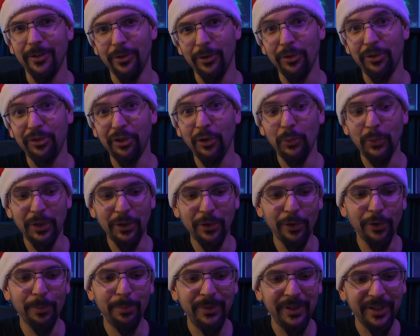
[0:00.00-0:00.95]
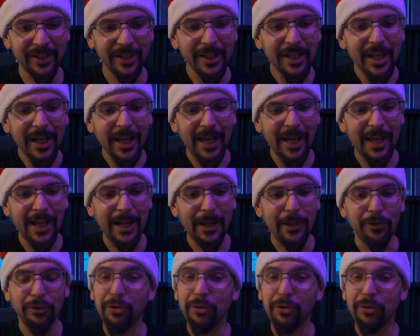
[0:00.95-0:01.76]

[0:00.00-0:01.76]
Also, we hope. Eh? Uh,